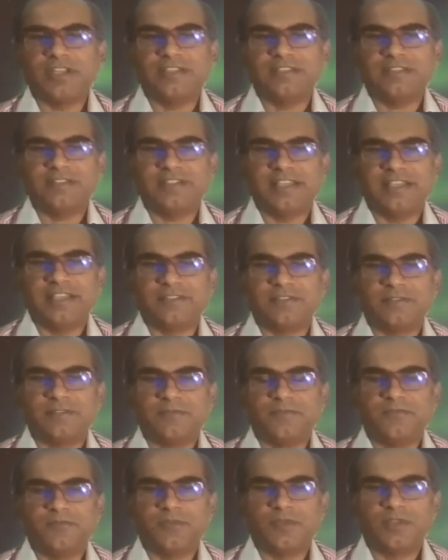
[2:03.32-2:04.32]
states
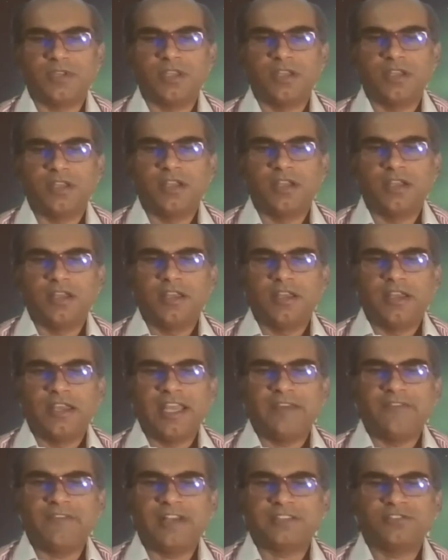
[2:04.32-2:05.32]

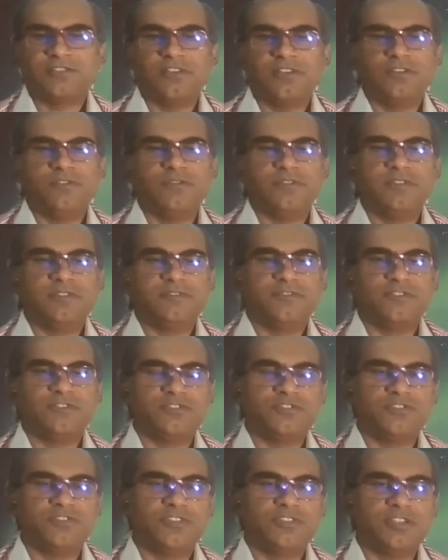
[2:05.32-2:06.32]
have exclusive
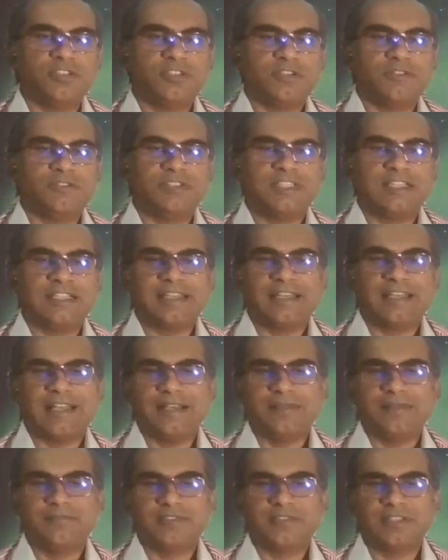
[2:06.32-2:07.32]
jurisdiction over the
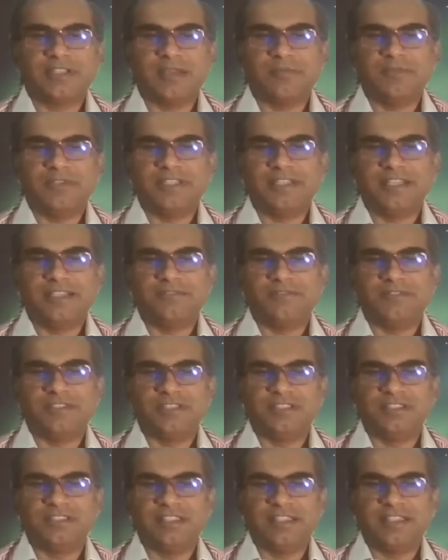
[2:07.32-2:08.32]
crimes committed
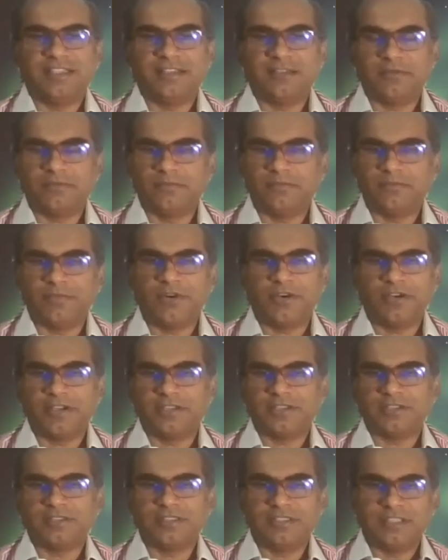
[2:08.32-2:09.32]
within their
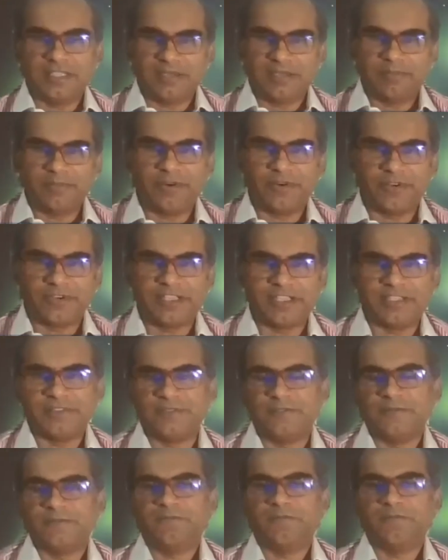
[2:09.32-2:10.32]
borders, their
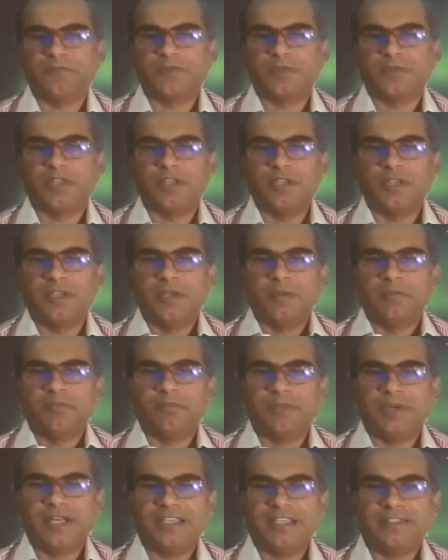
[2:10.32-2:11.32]
boundaries.
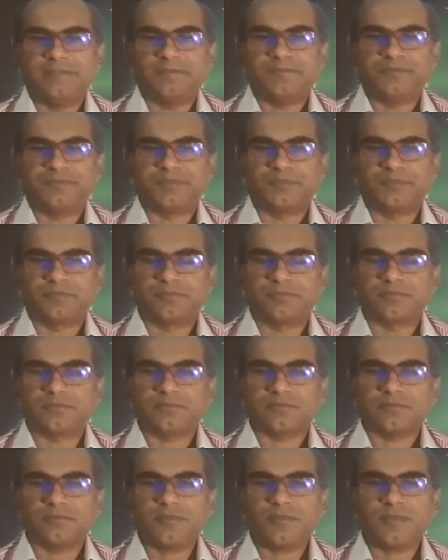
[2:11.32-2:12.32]
But
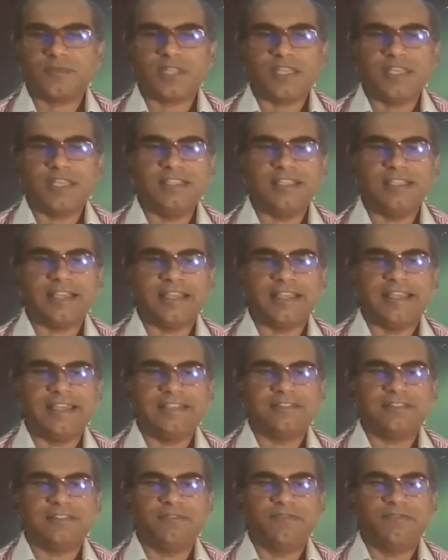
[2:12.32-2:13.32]
in the
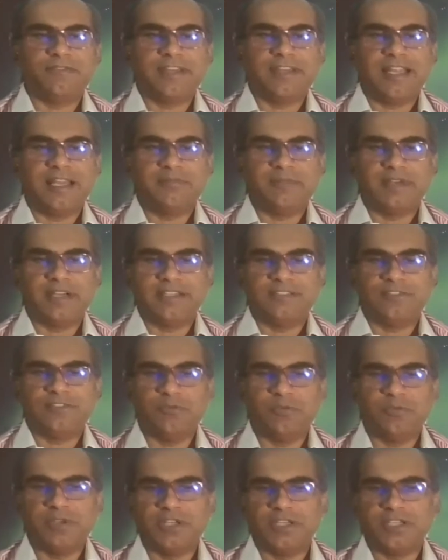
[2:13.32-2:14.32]
case of crime against
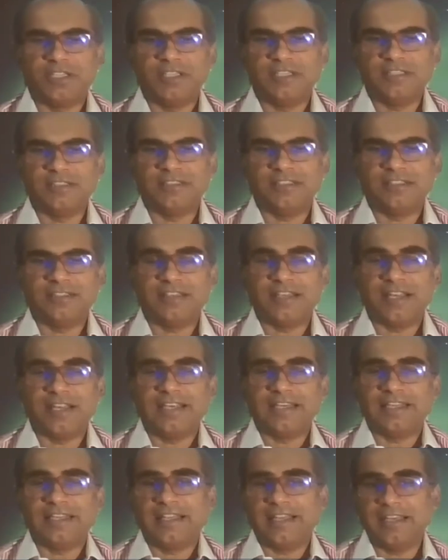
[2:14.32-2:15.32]
humanity, this right